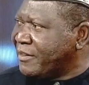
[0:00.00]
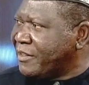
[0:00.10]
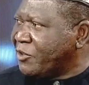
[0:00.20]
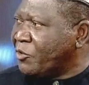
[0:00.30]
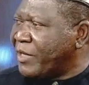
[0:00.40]

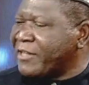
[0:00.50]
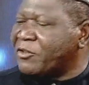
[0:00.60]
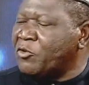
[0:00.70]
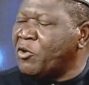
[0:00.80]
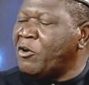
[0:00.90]
You know, there's
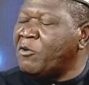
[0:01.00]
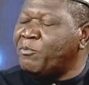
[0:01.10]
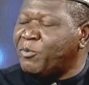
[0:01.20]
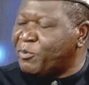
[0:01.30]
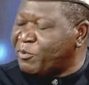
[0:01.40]
no
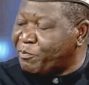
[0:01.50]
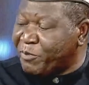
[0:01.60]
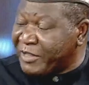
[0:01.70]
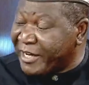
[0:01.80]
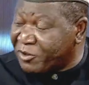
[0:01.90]

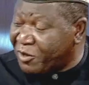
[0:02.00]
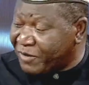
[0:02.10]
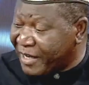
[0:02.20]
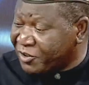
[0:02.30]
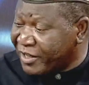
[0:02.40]
section of
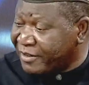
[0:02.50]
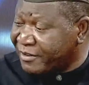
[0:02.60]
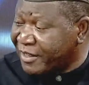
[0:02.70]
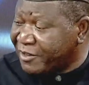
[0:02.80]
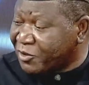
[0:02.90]
Nigerian
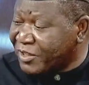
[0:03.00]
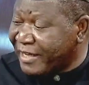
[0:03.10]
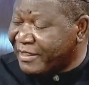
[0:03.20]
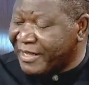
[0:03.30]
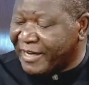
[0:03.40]

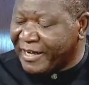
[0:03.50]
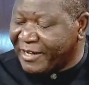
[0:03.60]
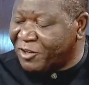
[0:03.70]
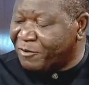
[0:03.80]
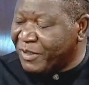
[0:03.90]
society that has
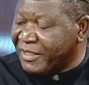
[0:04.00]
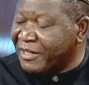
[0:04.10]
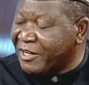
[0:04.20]
not been